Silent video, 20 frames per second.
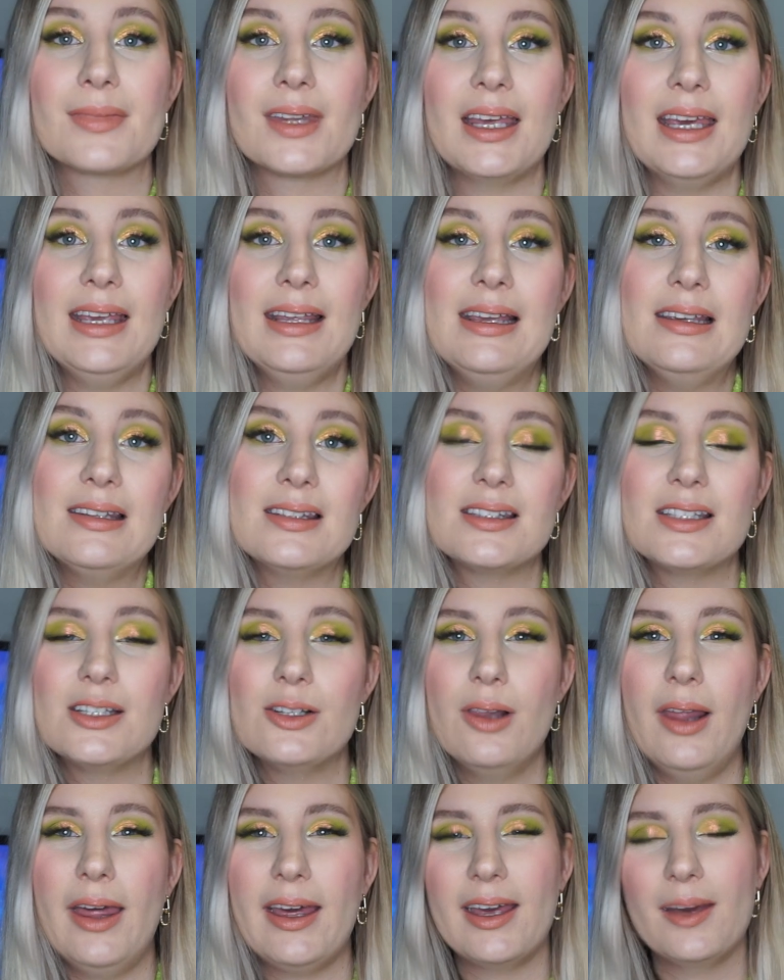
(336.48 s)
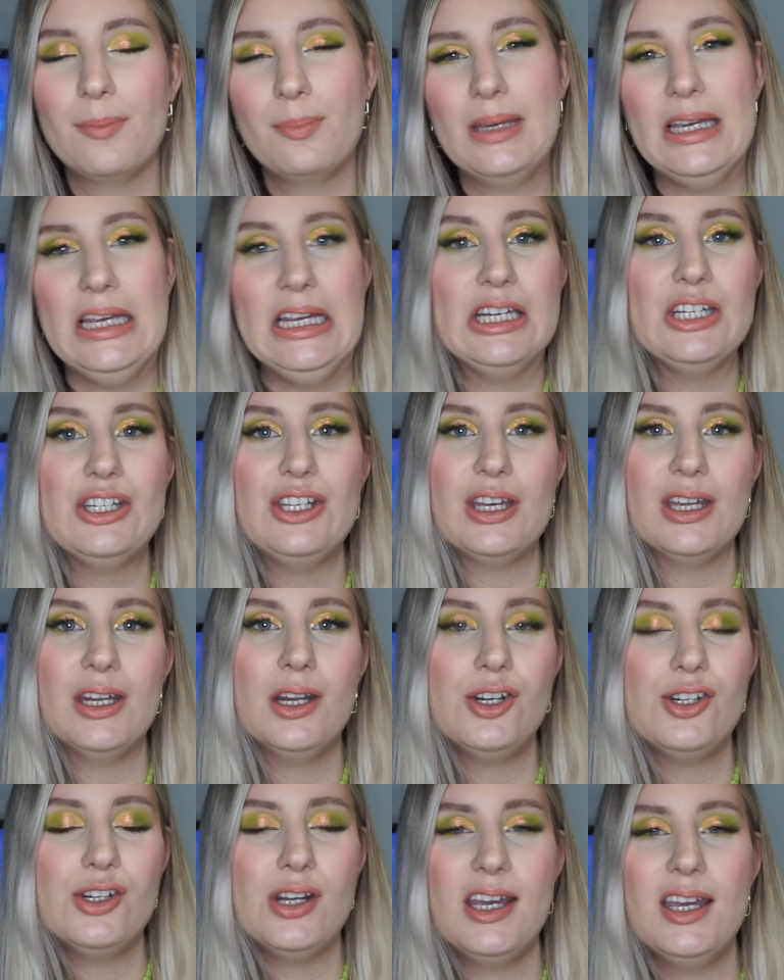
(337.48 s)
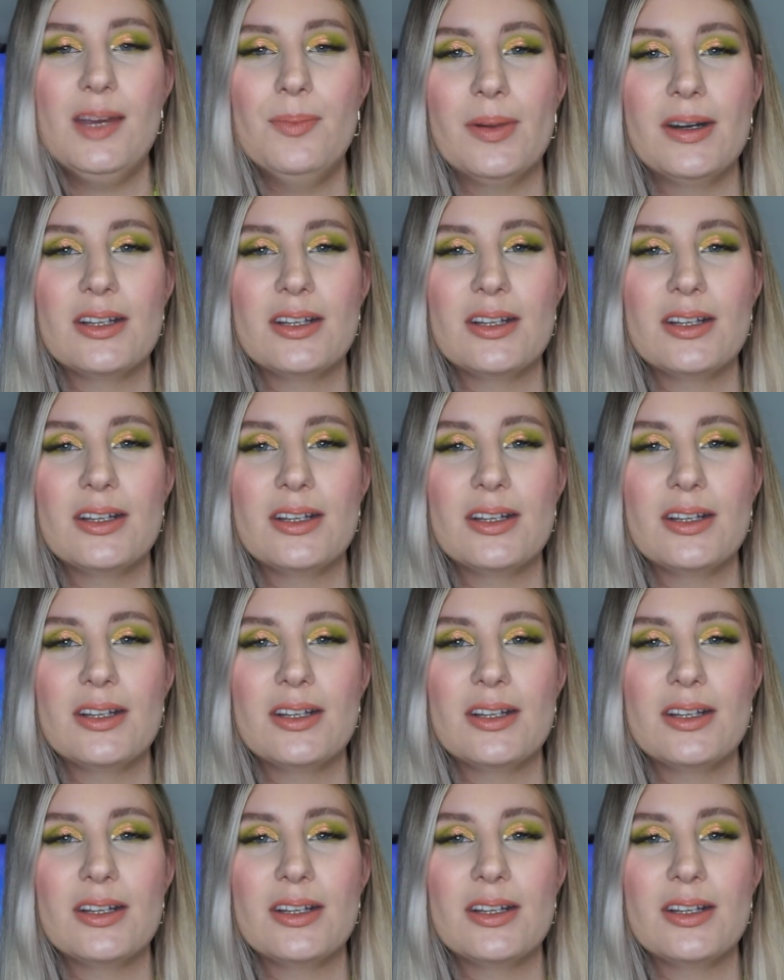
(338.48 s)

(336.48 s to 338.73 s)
it is still like a peachy kind of shade,